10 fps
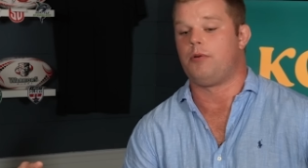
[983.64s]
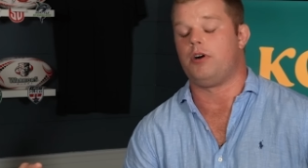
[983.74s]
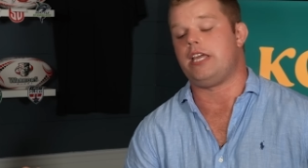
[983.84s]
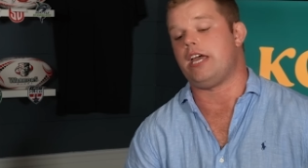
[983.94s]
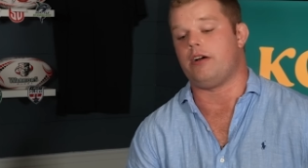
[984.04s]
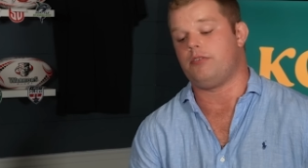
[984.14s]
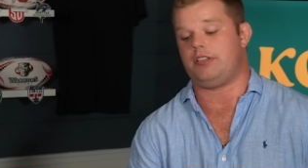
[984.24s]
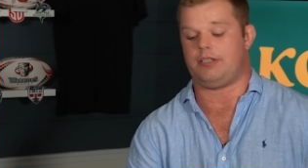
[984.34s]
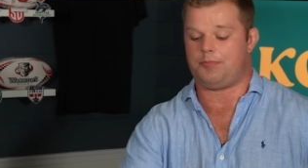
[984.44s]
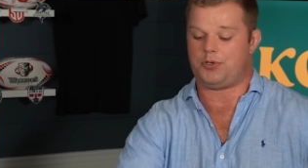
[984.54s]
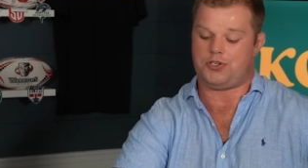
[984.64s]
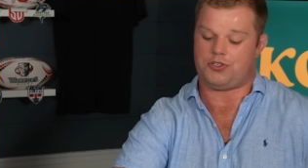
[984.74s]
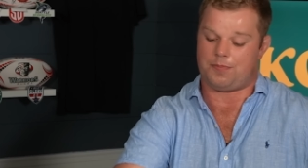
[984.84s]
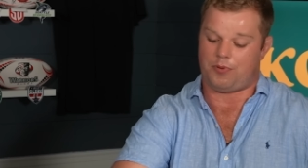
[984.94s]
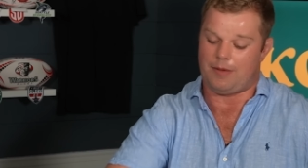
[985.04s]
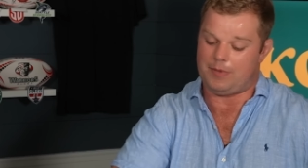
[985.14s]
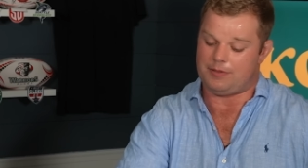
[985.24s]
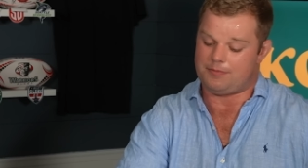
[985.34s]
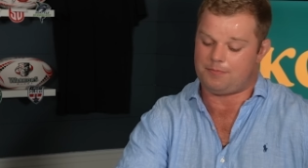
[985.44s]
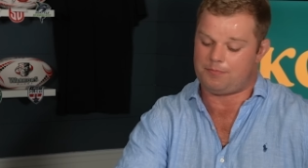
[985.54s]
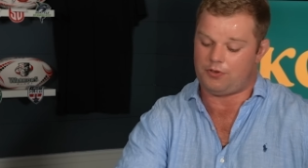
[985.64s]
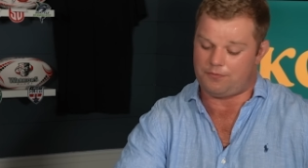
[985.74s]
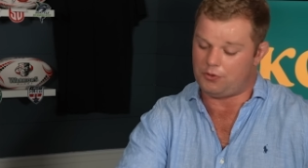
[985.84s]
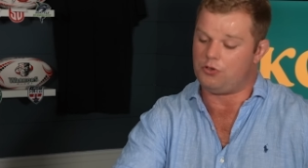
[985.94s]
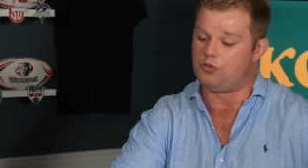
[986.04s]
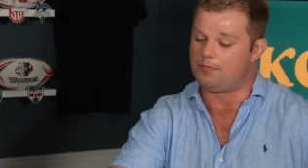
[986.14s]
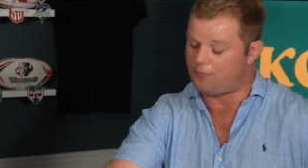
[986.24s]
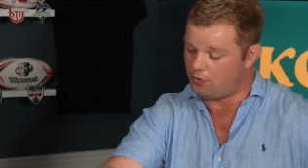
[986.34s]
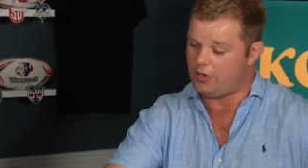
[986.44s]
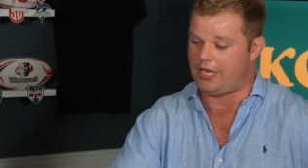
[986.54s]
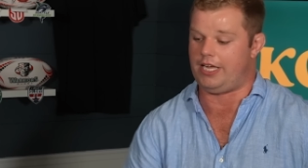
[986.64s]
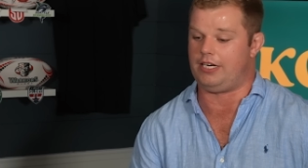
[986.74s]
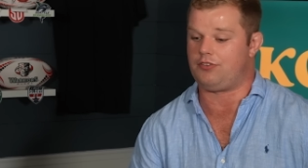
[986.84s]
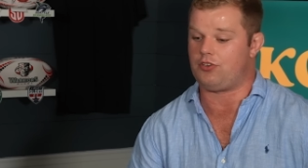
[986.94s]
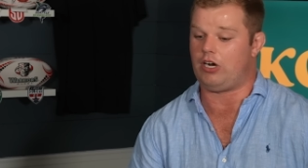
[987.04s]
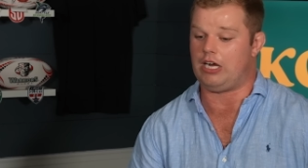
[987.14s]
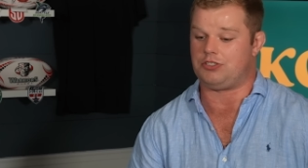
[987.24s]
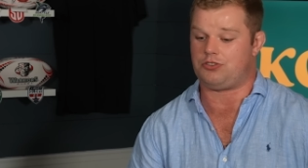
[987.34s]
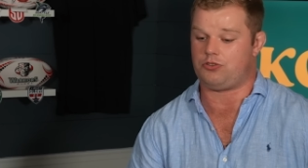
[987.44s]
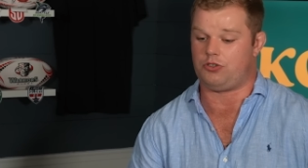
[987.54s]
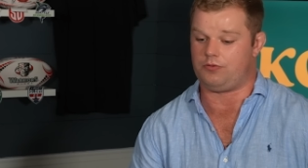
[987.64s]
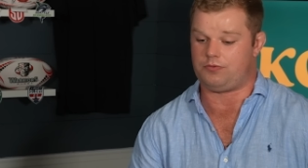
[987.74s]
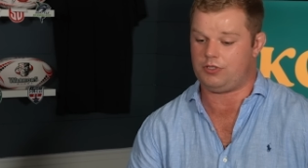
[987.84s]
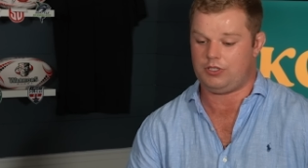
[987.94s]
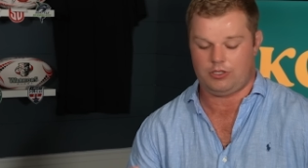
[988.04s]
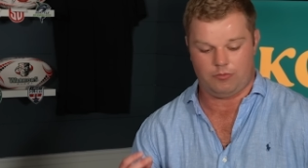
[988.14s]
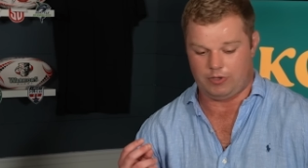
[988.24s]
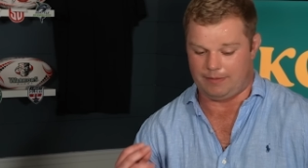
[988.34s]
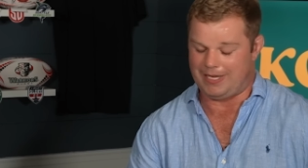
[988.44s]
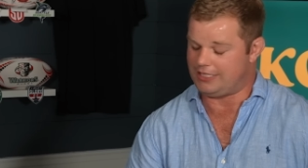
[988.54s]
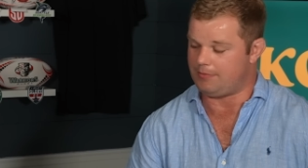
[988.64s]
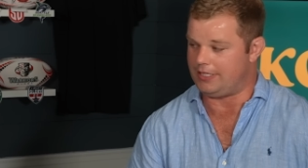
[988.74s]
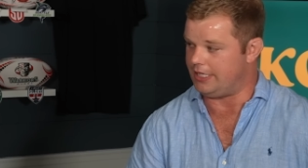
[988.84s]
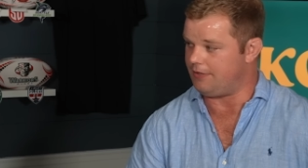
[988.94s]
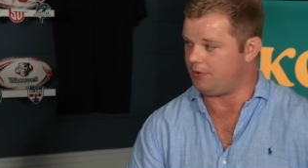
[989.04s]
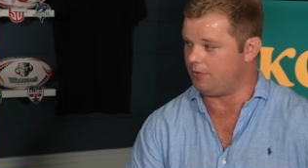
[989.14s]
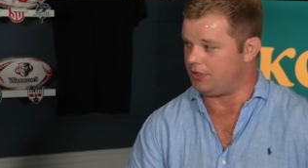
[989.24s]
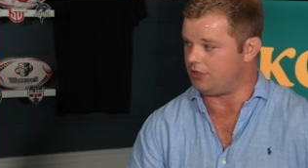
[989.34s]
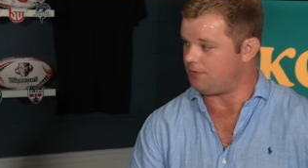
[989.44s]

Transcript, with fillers: Well, yeah. Well, the producer prepped me for food beforehand. So I just sort of went back to my default, which is